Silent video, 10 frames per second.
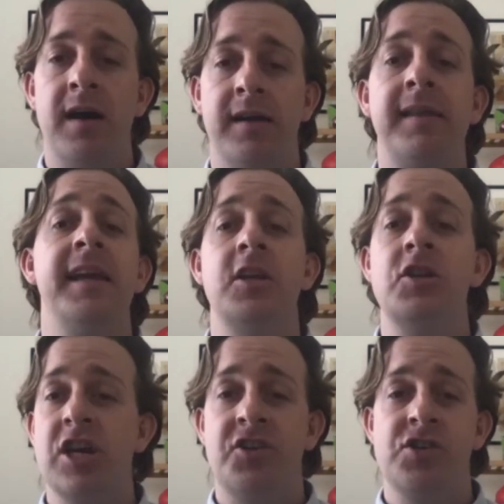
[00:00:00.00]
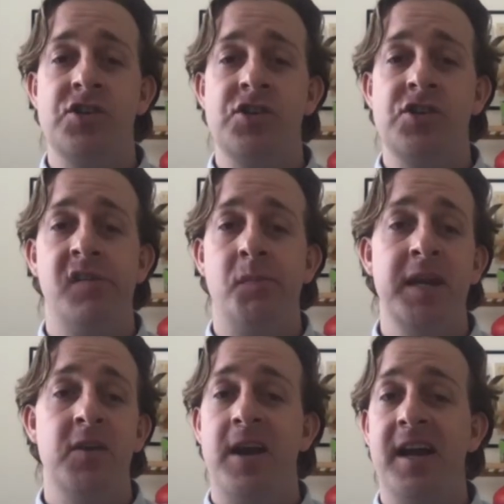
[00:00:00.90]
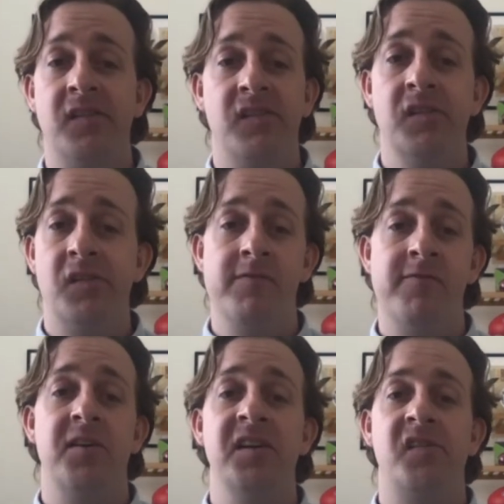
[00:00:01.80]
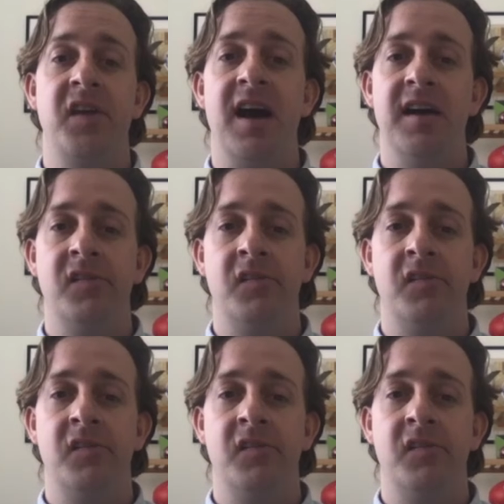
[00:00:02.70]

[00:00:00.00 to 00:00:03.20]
click injection has been around since the very start.